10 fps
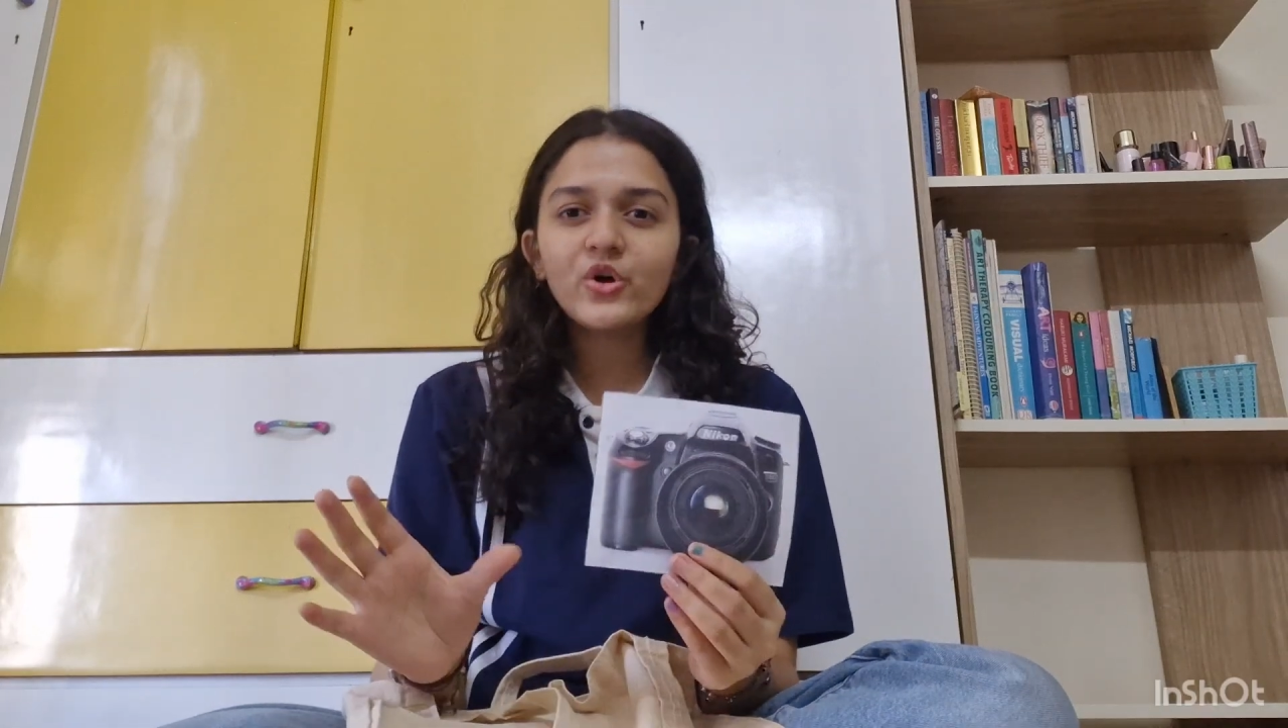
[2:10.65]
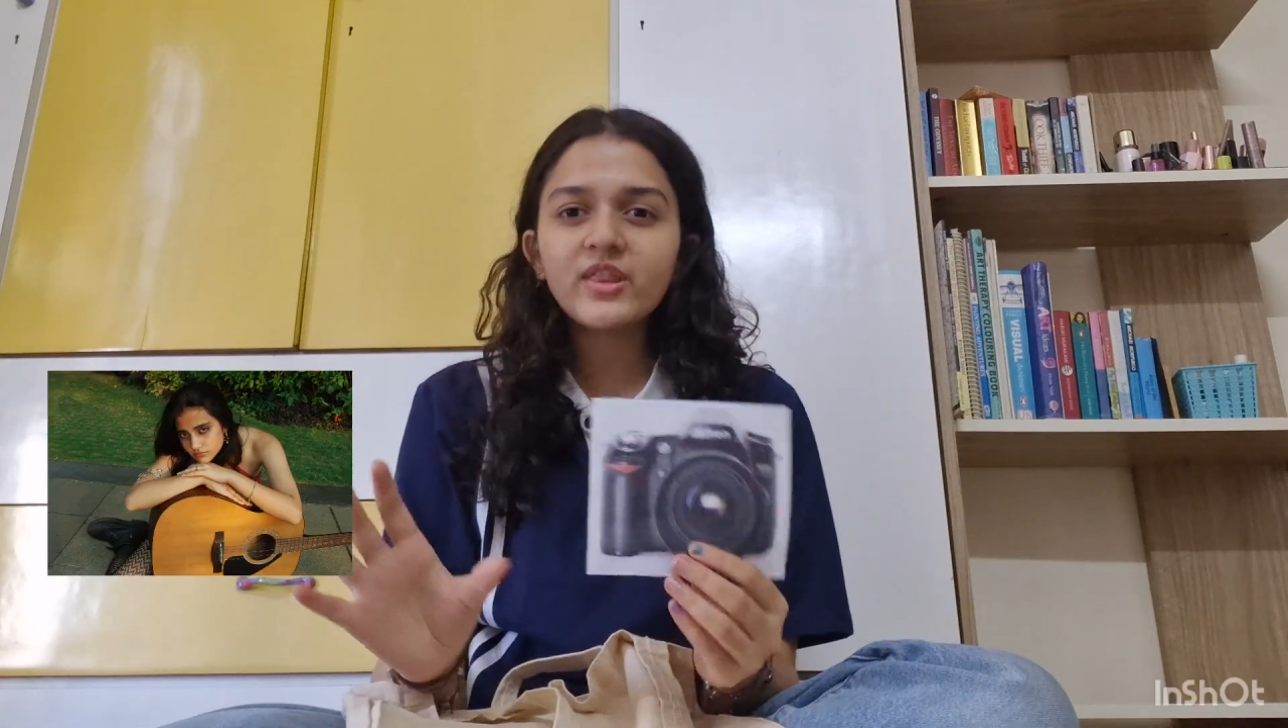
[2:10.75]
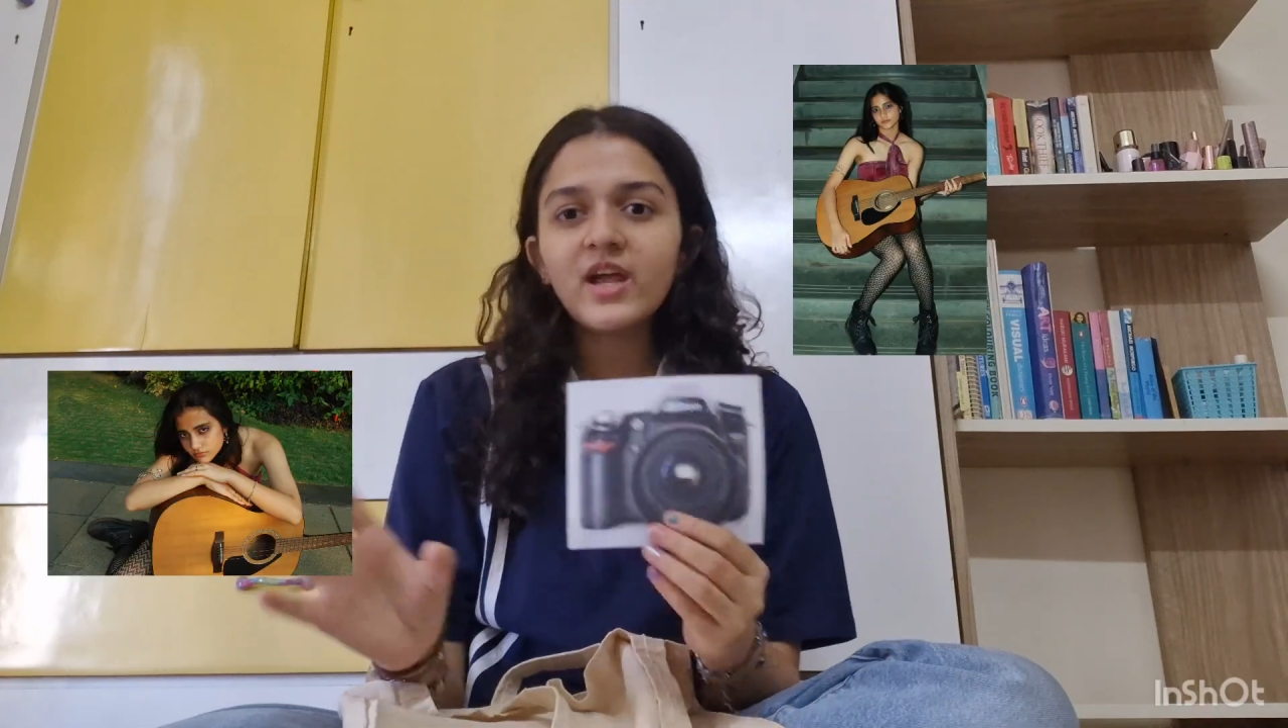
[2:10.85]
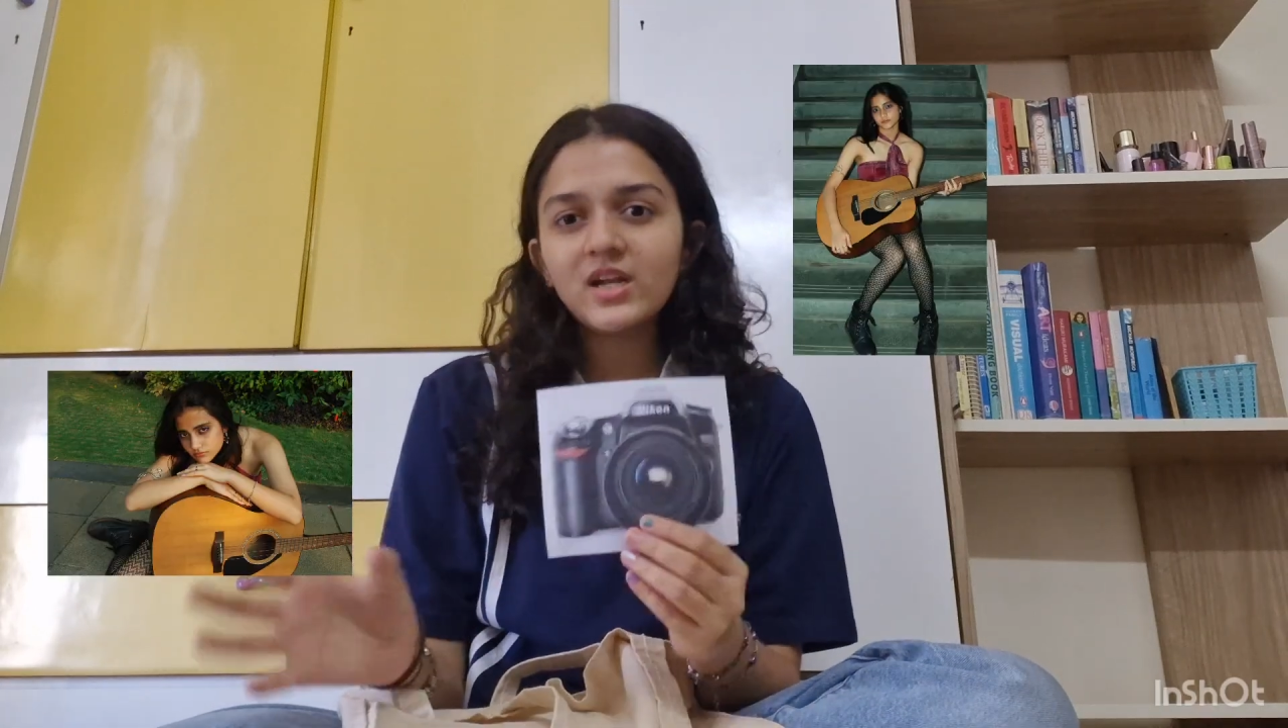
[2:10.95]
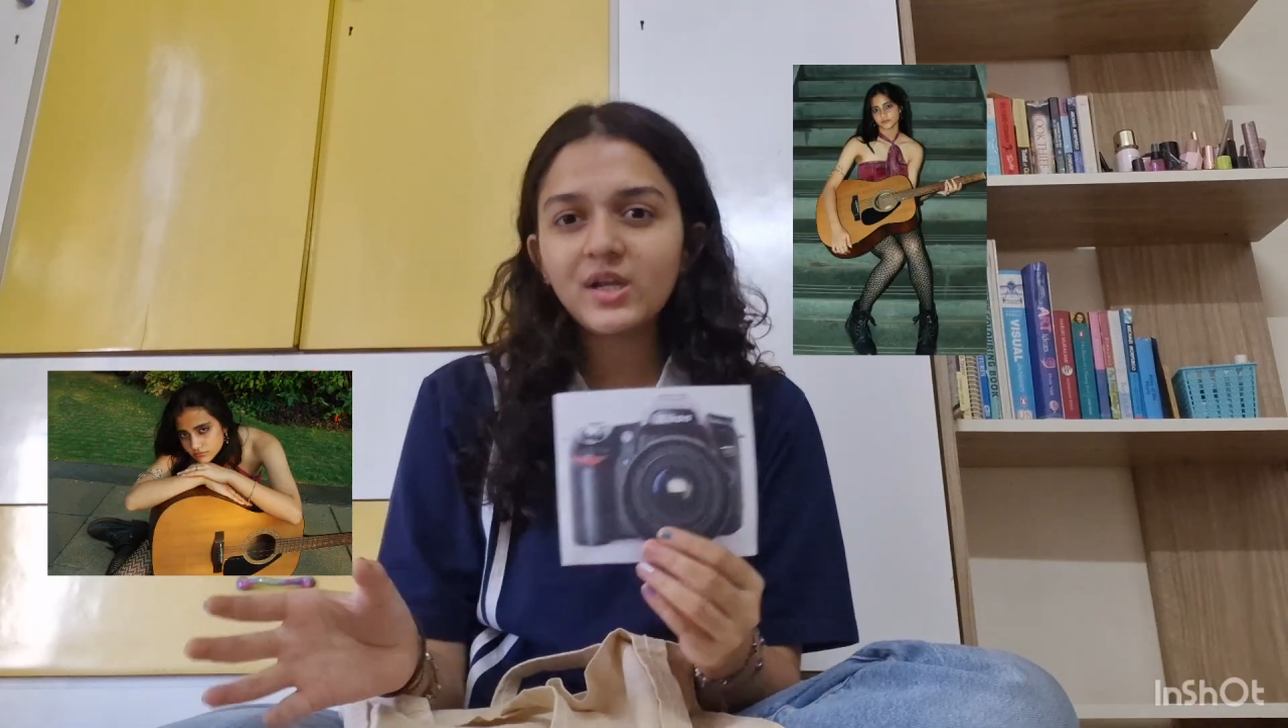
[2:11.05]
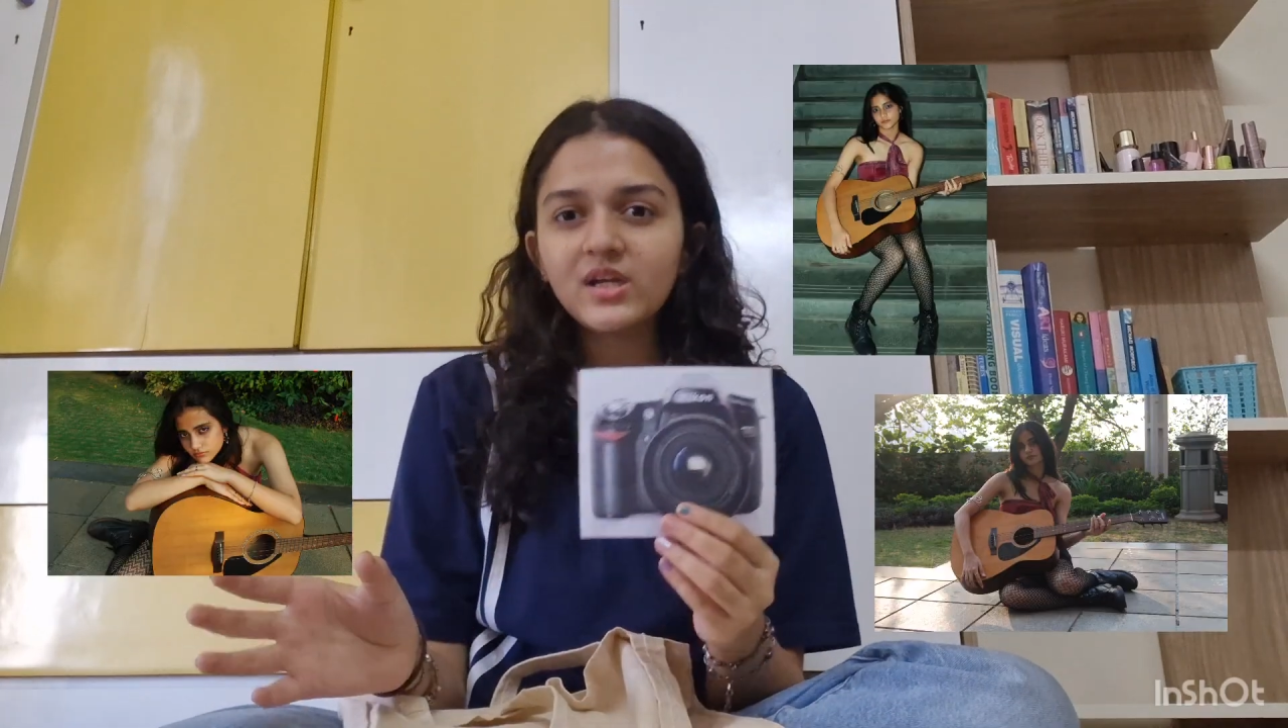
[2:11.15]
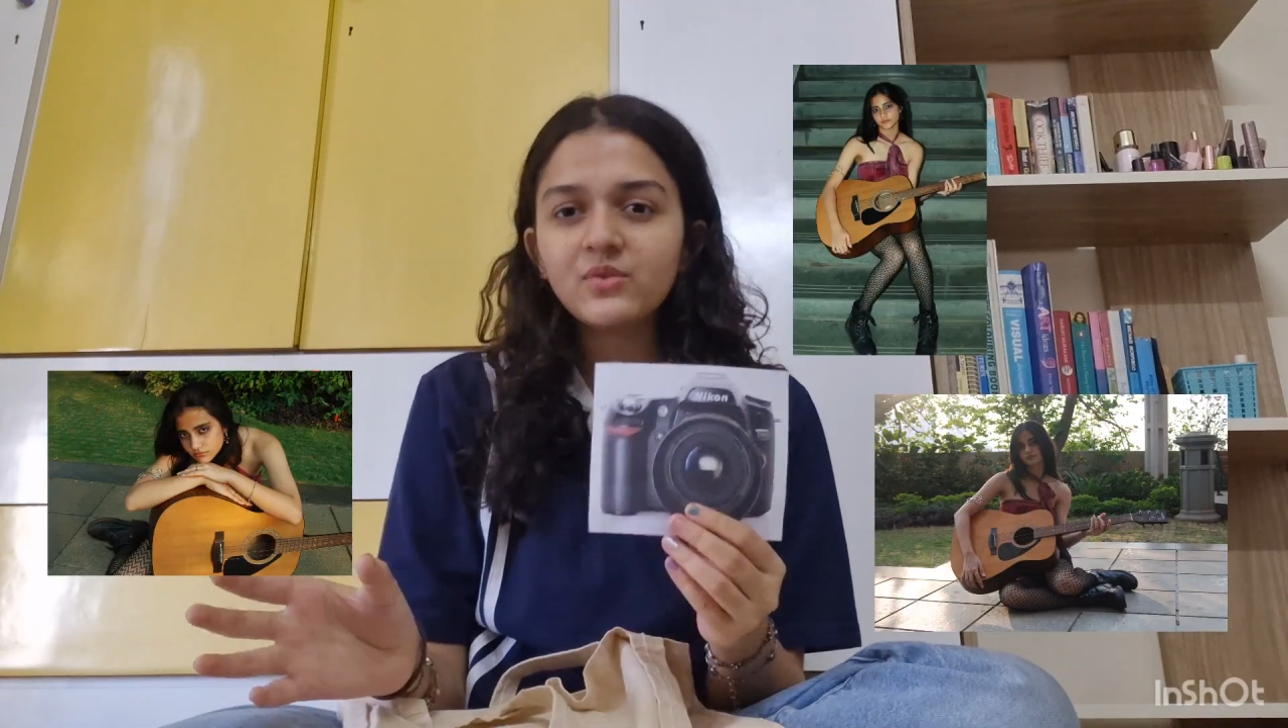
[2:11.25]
authentic